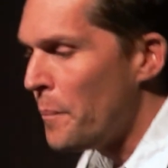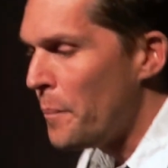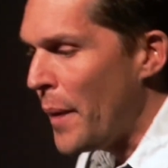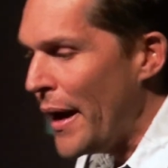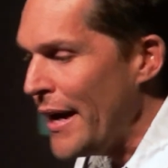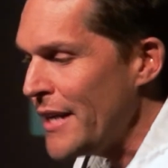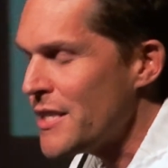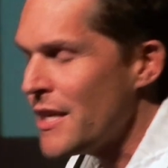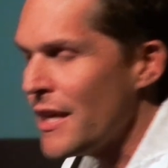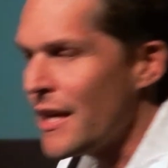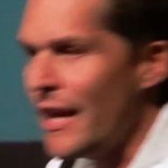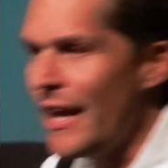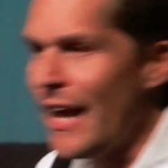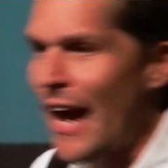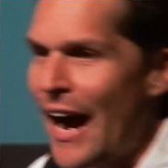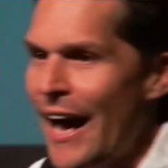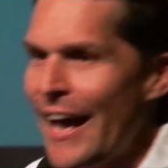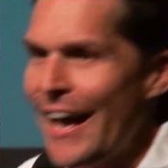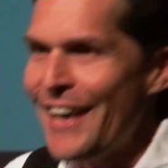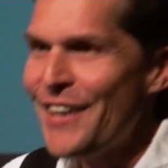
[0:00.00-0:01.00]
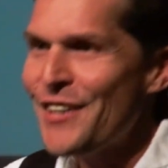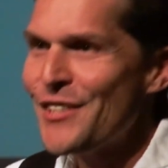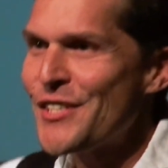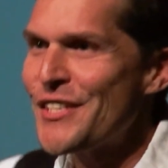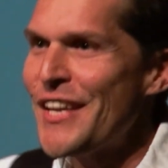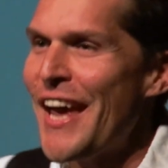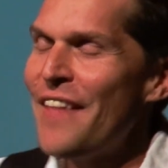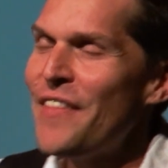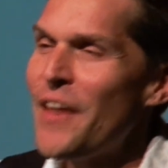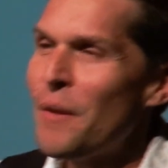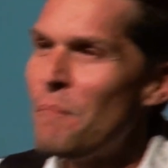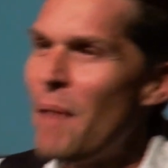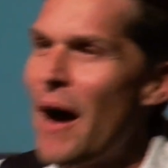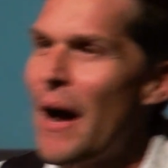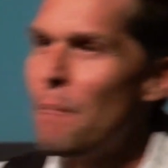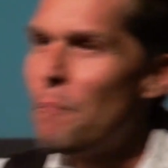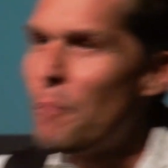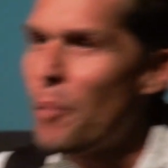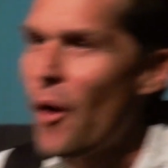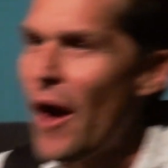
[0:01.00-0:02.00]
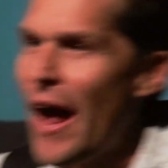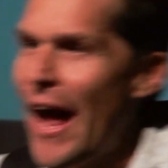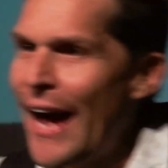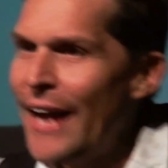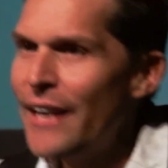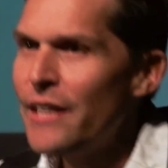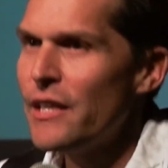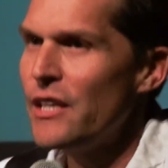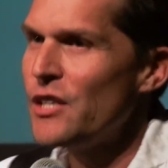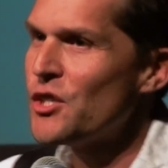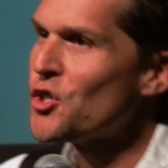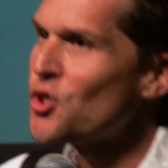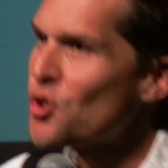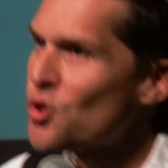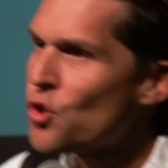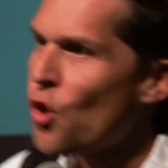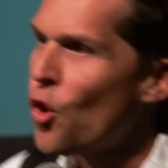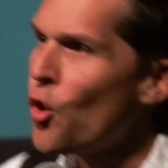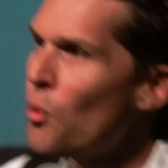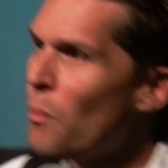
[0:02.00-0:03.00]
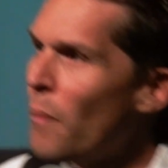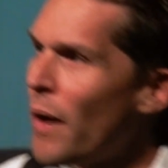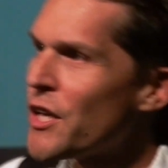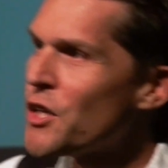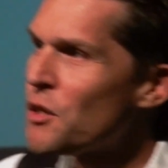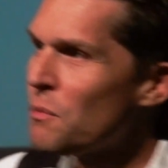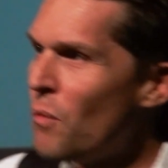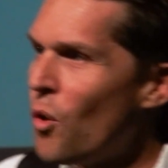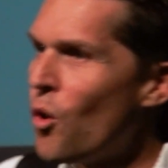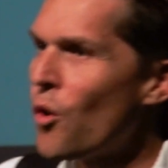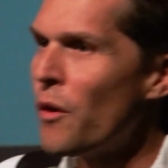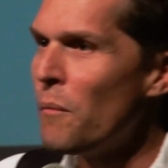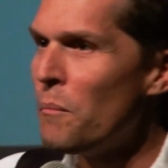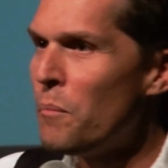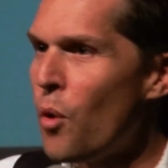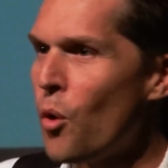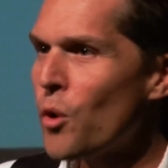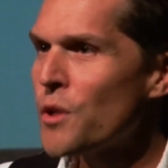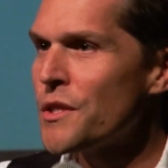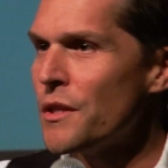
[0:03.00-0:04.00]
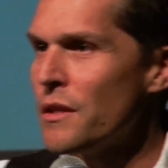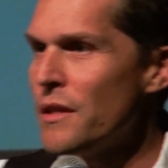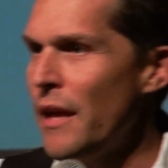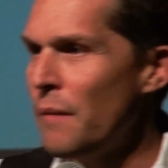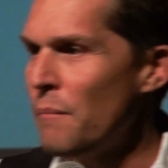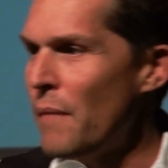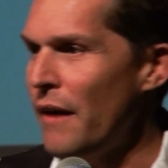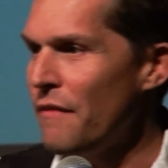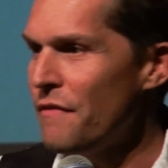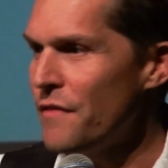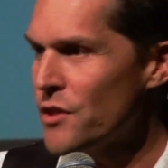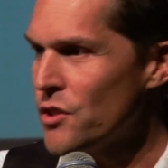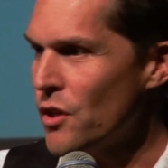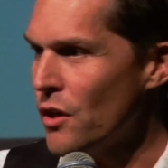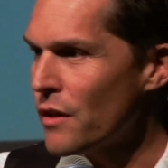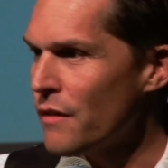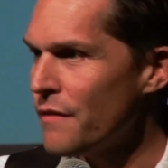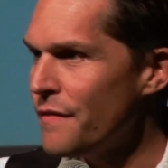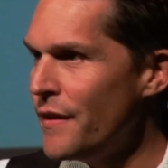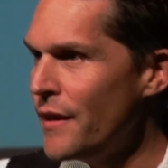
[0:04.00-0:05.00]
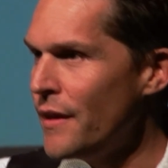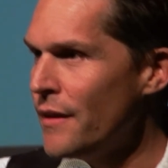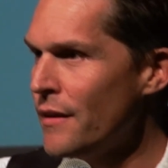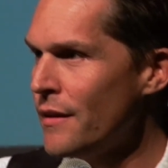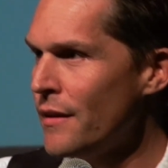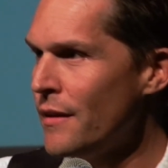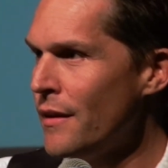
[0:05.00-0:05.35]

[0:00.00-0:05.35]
Basically, I understand that my brand is so much more important than my photography.